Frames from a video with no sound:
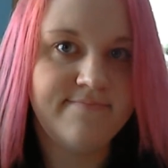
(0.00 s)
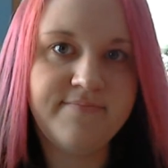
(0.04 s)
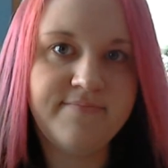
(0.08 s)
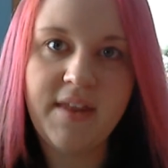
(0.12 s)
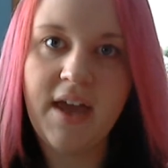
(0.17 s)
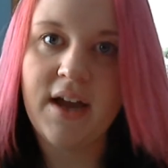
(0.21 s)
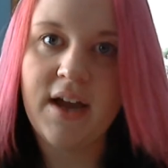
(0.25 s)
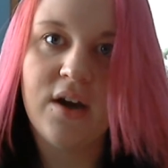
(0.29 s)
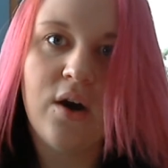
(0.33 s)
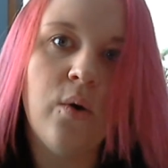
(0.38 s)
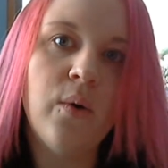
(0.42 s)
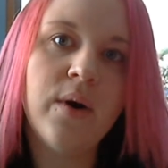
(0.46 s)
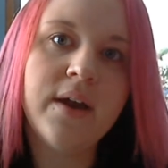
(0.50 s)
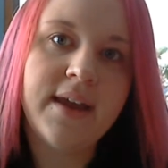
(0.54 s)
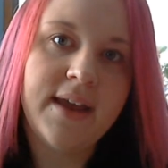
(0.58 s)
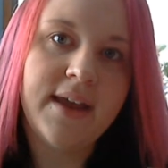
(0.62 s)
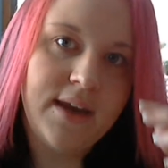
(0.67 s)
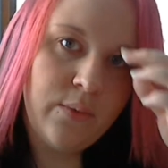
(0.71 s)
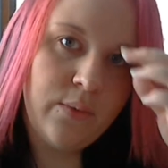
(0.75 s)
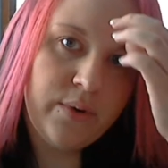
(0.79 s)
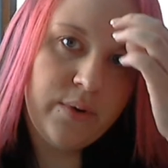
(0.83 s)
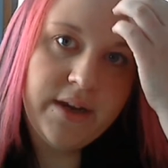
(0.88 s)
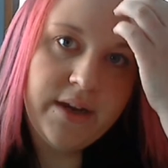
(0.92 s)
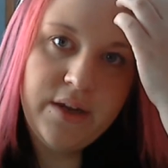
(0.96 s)
not going
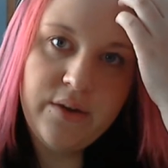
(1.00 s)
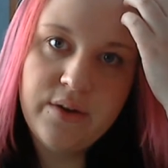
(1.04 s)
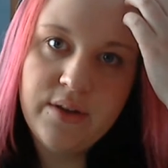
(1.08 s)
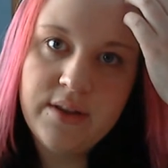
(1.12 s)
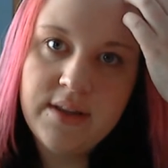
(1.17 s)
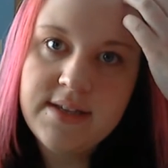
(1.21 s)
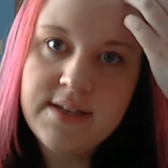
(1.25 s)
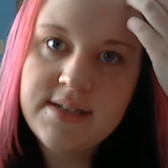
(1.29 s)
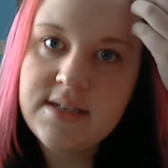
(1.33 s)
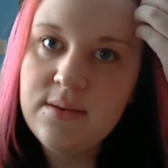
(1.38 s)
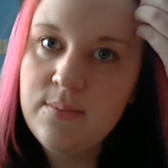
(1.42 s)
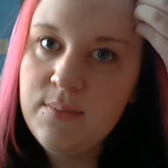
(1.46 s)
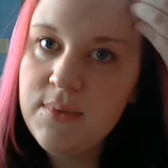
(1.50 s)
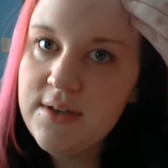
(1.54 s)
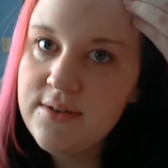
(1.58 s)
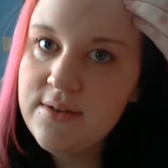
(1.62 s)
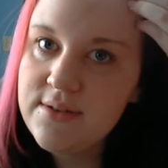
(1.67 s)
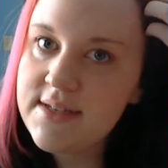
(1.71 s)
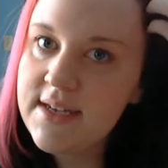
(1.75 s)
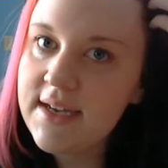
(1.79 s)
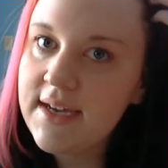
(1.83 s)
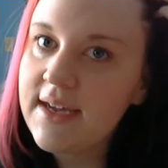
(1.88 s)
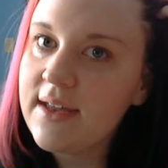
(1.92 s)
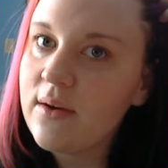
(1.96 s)
anywhere. You can listen to
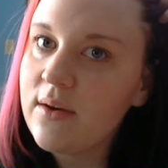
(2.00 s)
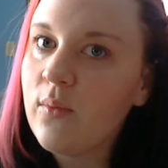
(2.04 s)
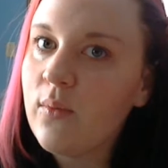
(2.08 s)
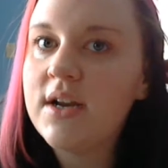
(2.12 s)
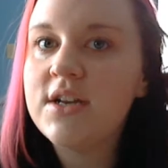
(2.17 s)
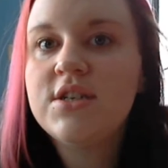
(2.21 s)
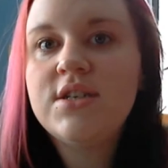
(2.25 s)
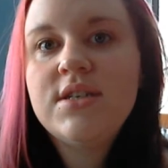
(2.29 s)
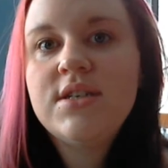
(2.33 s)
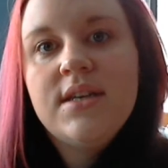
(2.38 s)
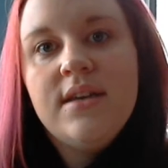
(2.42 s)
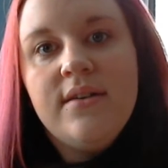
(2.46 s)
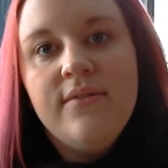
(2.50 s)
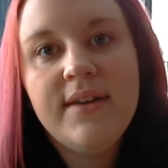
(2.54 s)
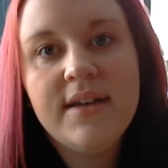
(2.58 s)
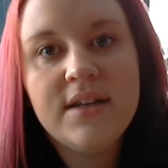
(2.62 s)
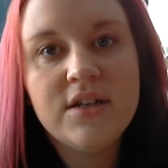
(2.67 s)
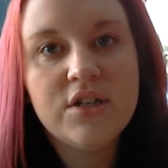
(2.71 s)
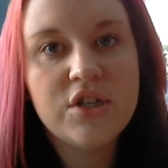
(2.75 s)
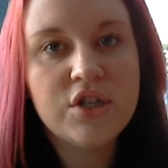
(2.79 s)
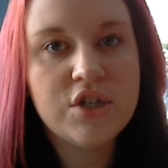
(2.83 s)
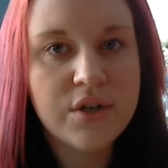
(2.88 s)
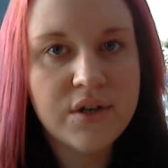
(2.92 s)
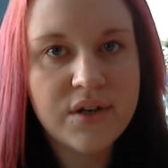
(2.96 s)
music and watch
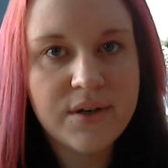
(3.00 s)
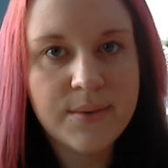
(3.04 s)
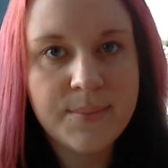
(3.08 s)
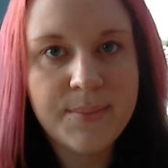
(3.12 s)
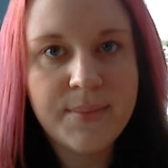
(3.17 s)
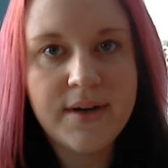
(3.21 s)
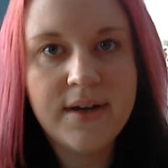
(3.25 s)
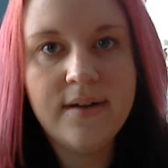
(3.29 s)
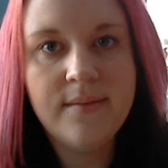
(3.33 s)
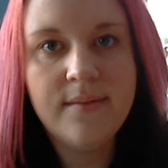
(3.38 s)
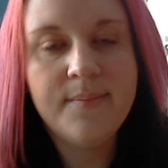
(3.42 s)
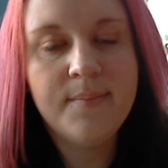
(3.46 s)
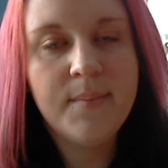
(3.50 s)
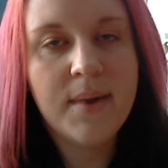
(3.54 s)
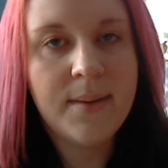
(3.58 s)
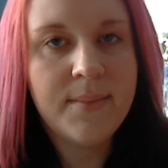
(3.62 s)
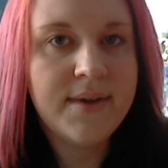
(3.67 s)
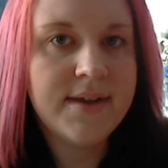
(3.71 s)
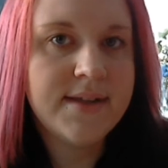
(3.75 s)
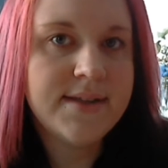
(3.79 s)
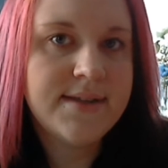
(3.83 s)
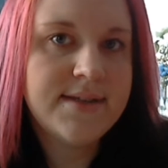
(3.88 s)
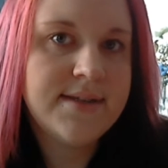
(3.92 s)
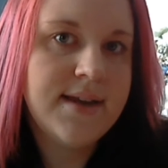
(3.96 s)
TV, sure, but
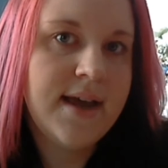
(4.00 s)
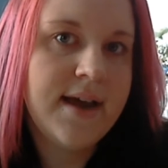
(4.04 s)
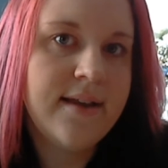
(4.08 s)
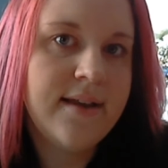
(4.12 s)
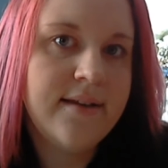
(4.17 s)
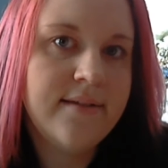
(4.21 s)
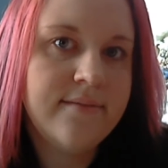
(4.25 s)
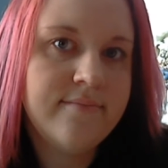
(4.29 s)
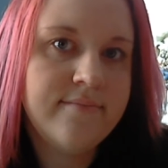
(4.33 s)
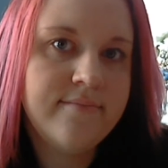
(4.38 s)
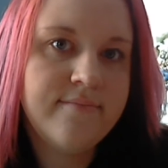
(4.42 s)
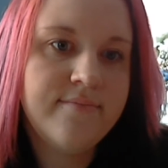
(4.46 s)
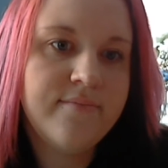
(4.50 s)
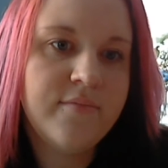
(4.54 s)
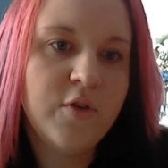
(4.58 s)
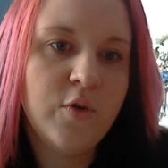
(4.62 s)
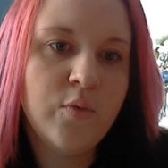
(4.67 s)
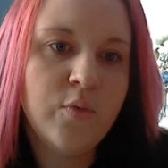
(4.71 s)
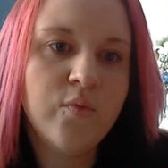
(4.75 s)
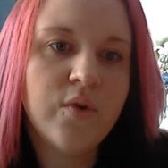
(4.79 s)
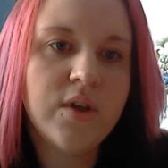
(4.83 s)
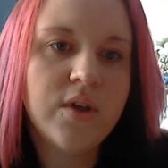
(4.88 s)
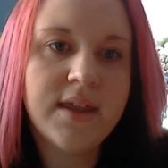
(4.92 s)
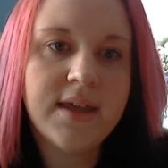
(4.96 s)
maybe it's not
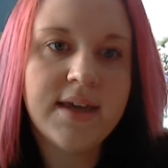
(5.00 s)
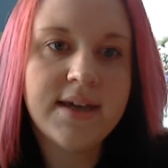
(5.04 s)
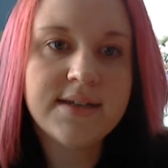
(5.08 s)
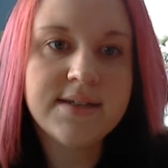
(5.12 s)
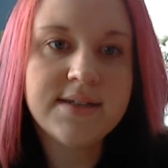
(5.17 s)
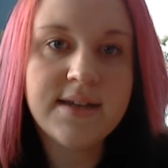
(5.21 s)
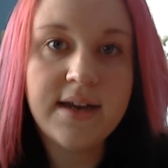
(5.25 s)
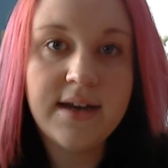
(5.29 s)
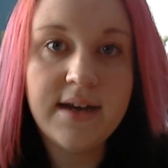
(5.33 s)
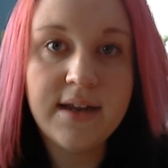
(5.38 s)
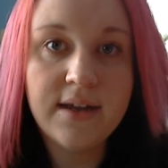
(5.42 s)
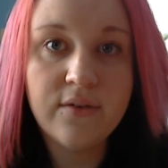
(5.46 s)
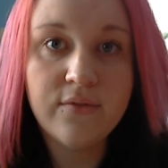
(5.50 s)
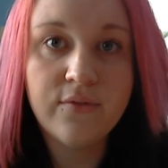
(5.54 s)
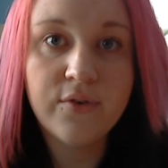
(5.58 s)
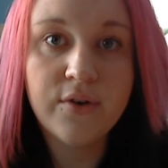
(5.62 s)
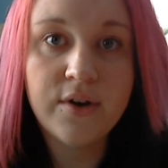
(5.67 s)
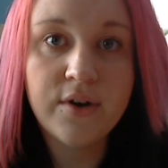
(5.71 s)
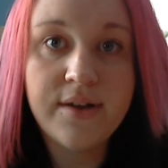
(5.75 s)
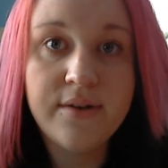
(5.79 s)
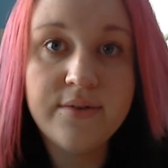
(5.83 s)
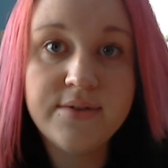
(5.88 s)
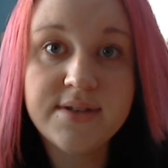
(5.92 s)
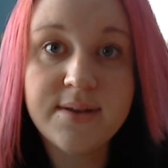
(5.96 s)
really exciting
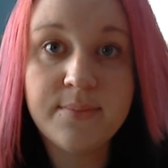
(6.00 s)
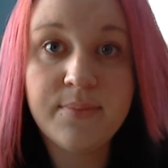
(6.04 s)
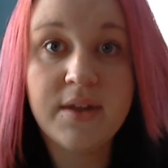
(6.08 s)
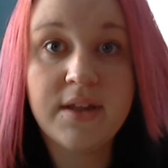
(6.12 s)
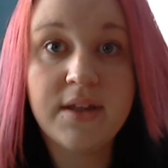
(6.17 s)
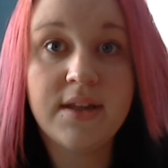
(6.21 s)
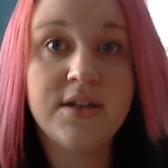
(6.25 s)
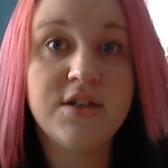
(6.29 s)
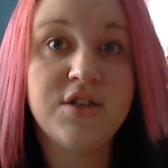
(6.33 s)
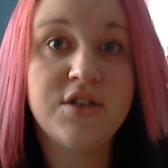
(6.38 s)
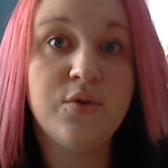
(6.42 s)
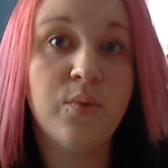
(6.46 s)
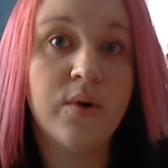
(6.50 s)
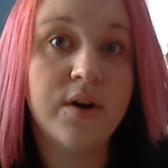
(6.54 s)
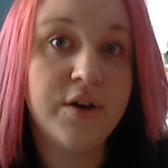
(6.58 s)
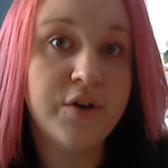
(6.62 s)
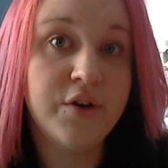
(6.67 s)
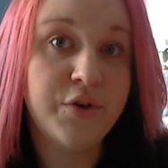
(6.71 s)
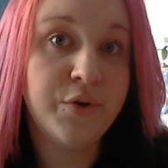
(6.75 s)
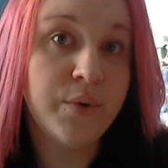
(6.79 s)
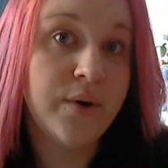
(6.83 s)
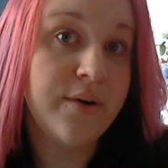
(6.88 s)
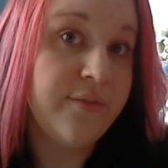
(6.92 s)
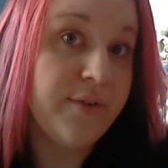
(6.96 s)
for you, something that you want to
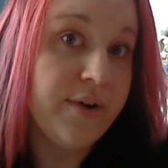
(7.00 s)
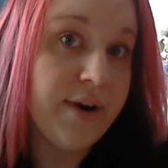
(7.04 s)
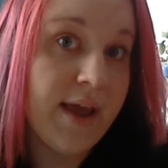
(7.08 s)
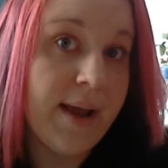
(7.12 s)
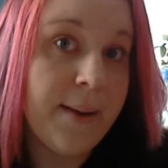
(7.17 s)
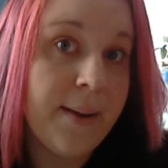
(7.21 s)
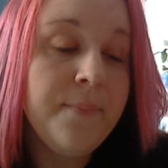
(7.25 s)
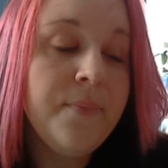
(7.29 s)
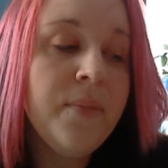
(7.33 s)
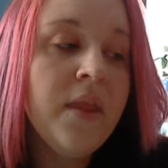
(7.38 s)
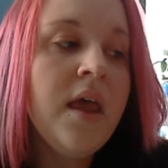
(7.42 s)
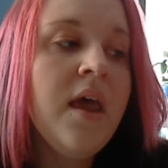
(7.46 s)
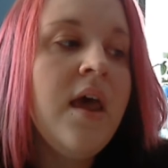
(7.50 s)
do every day.